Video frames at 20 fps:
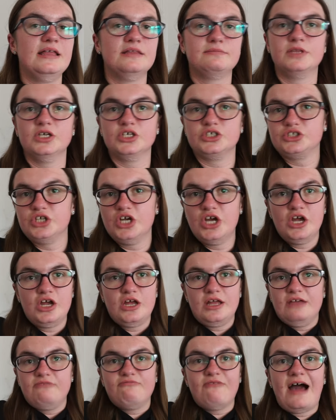The
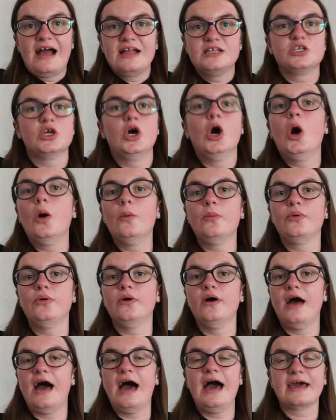shirt, it rides up.
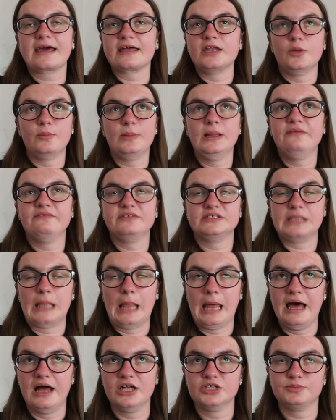I cannot believe this is a
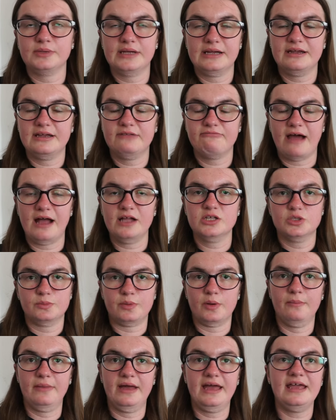large, but it rides up
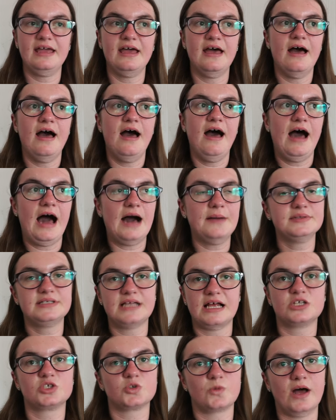on me. I'm a
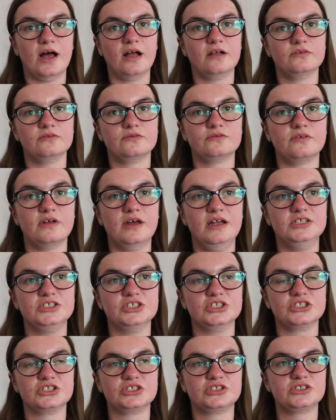size 12, and it's
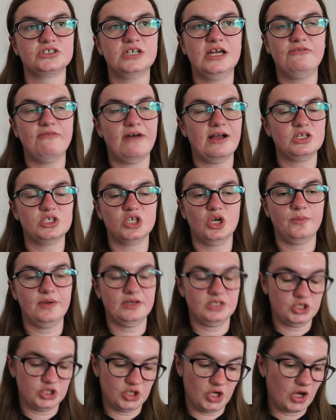just... It rides up.
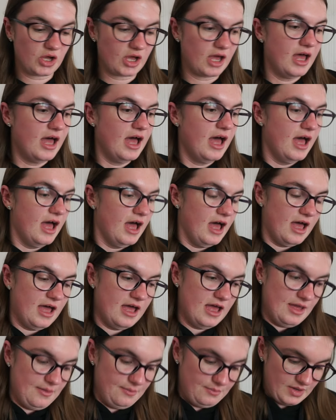It's a joke.
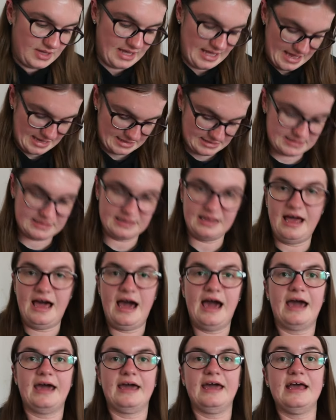But yes,
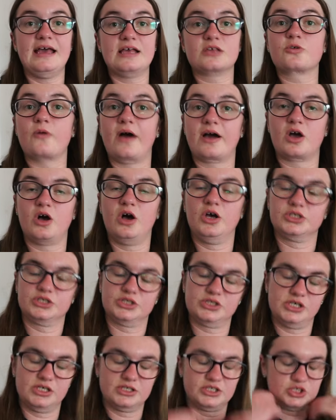it is quite cozy,
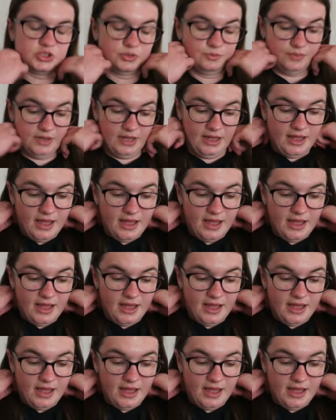though, this jumper.